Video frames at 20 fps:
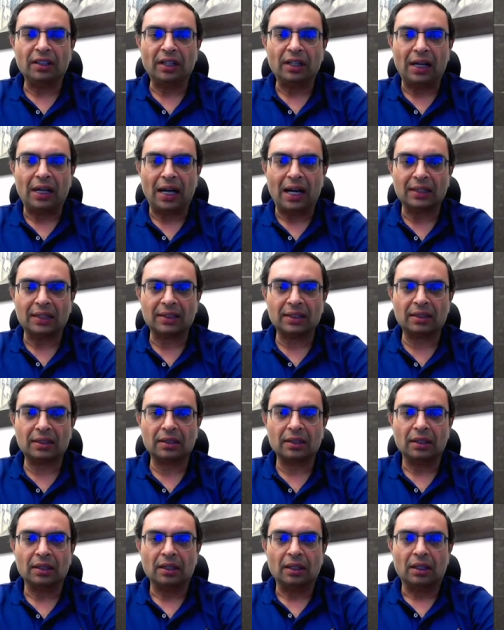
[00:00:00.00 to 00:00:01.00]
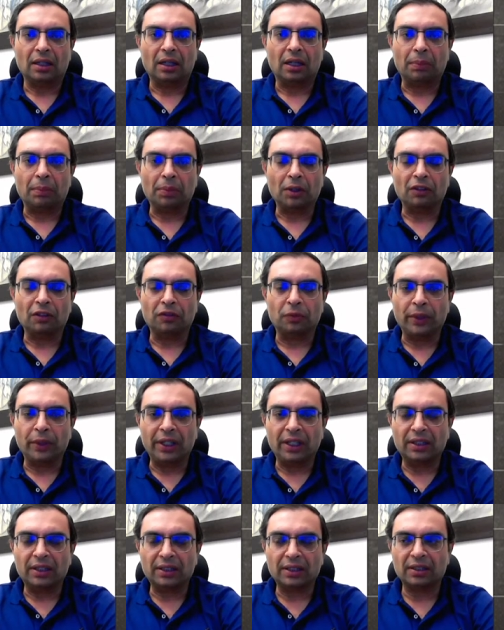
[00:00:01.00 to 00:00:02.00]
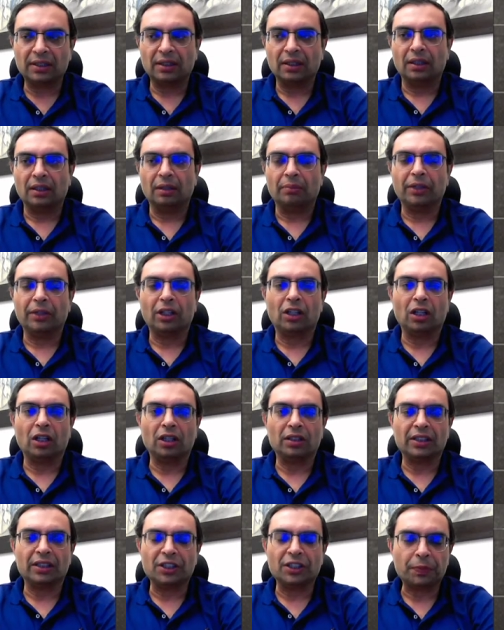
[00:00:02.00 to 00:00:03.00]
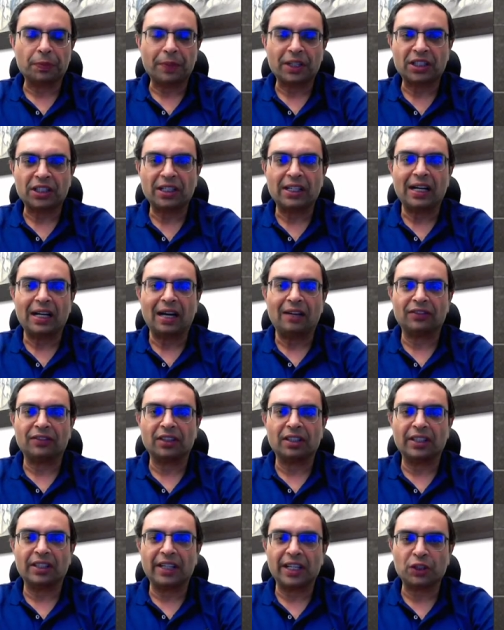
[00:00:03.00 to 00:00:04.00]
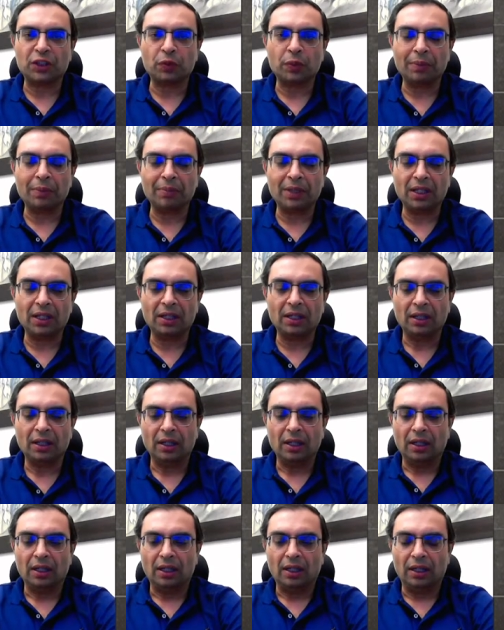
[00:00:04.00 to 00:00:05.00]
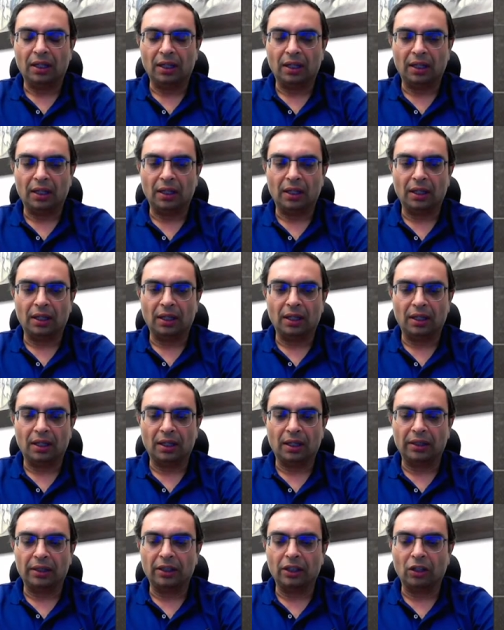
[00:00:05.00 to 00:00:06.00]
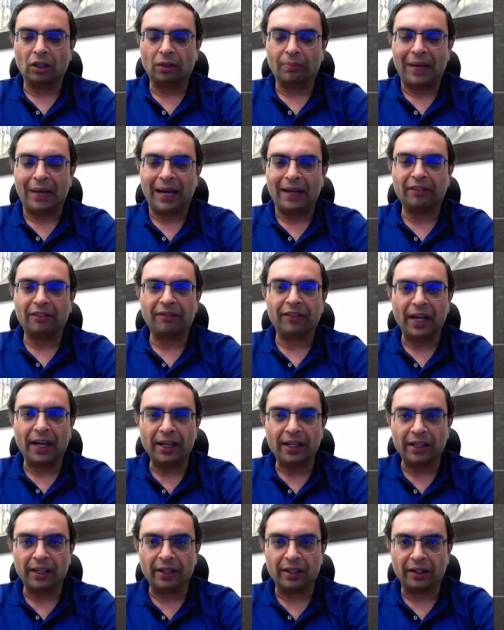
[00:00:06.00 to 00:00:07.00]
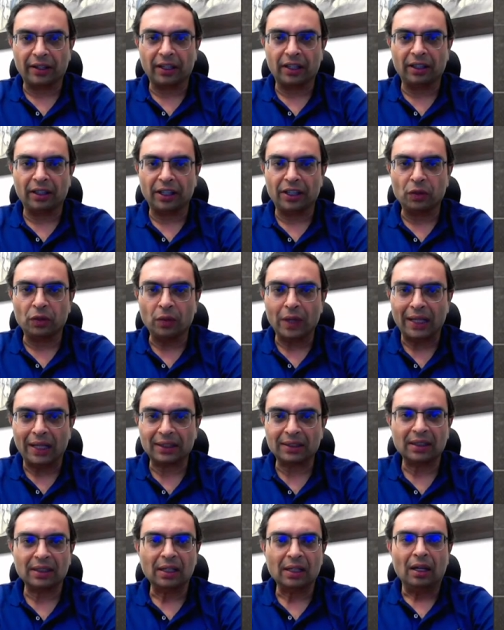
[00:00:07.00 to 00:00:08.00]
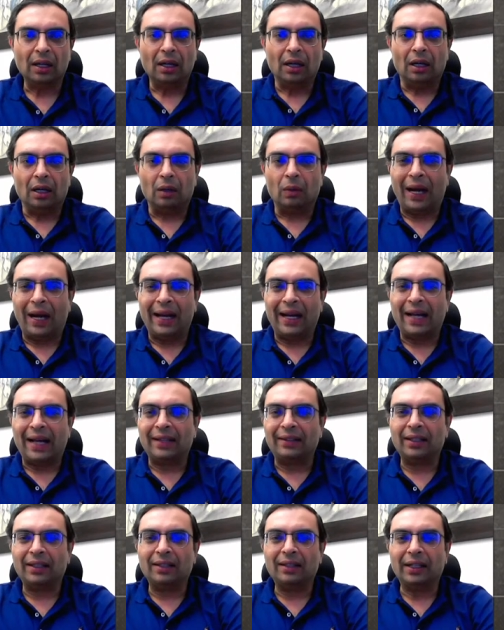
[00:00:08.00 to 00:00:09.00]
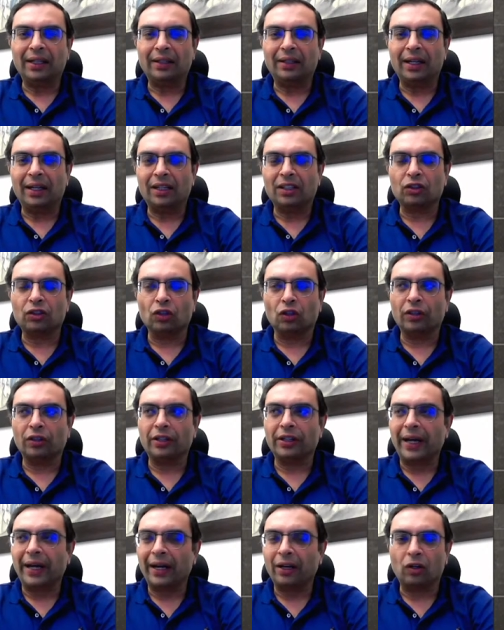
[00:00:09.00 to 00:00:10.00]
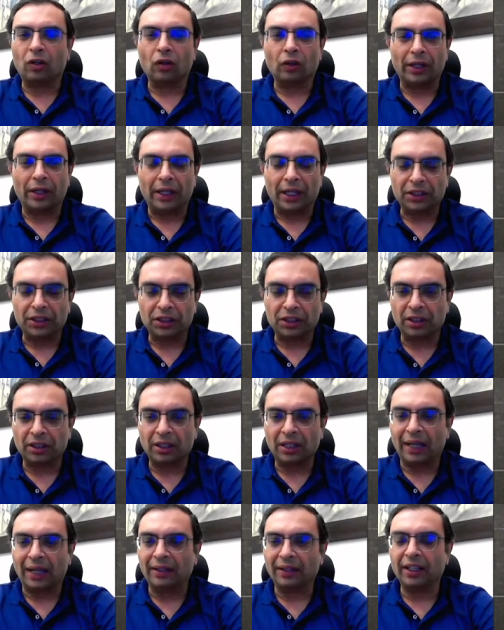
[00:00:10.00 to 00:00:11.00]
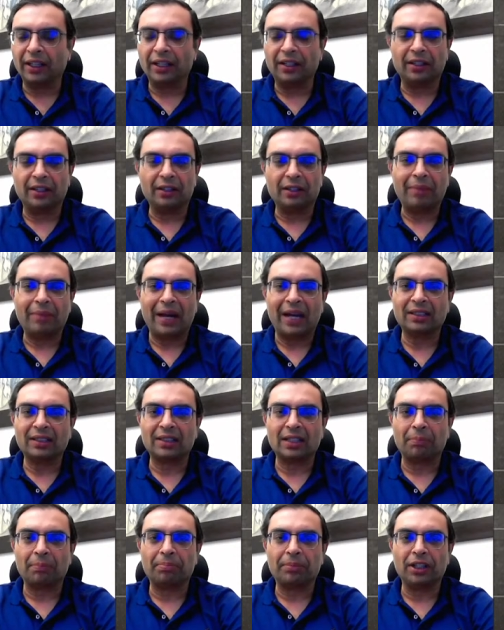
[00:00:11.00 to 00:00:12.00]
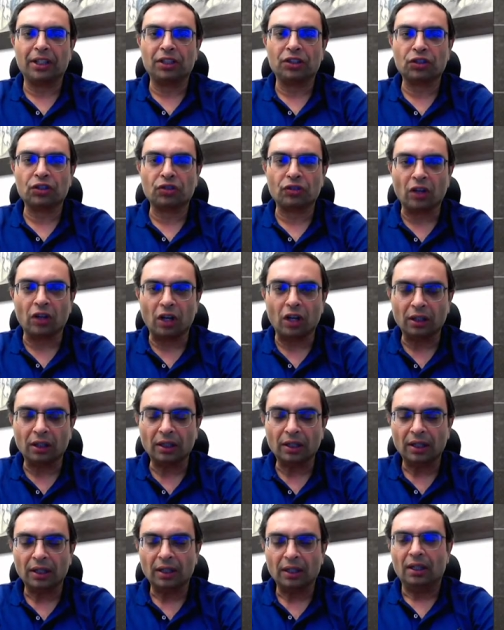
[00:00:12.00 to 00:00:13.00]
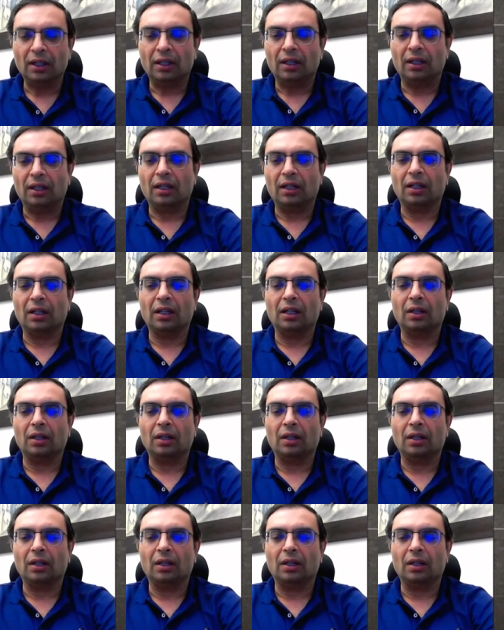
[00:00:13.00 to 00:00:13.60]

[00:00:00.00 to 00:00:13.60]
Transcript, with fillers: in the last couple of weeks, because and especially after the SVB, uh, uh, you know, bank failure in the U.S. While I think that there is no direct correlation, I think Indian banks are pretty strong. Uh,